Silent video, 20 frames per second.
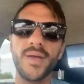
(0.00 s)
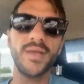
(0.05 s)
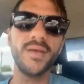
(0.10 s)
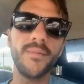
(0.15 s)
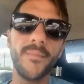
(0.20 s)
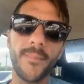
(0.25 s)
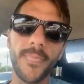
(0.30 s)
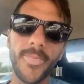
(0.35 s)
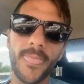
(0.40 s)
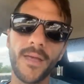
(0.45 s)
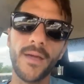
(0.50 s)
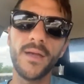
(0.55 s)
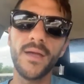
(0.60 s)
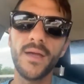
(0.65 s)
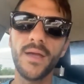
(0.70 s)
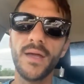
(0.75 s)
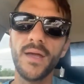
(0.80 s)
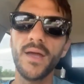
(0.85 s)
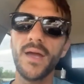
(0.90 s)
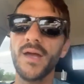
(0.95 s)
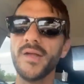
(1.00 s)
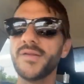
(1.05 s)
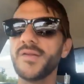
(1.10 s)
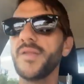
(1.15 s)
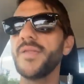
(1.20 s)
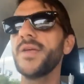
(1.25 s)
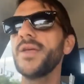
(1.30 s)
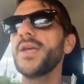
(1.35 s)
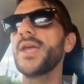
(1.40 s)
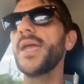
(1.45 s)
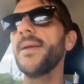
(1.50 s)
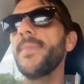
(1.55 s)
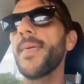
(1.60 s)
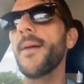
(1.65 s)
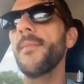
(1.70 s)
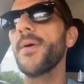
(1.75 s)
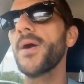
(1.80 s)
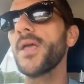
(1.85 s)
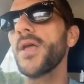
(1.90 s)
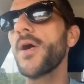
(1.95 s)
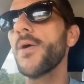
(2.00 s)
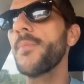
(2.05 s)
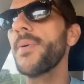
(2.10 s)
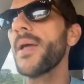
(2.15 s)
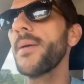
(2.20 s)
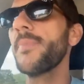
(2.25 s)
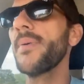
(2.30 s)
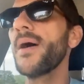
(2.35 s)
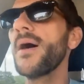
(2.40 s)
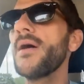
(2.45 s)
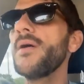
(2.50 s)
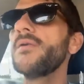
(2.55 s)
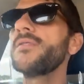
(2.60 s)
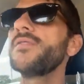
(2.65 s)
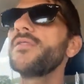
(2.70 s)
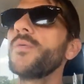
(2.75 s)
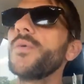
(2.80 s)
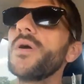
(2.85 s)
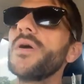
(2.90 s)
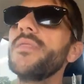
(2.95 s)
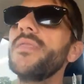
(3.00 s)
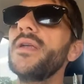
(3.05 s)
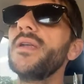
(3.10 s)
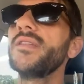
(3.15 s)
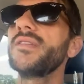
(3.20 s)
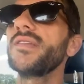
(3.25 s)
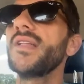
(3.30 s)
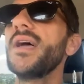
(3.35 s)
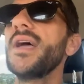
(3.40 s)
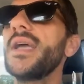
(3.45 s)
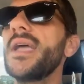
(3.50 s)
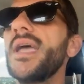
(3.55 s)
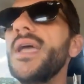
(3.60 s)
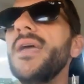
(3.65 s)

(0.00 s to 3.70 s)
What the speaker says: pay you. And so then you keep that money on PayPal to where then it's like,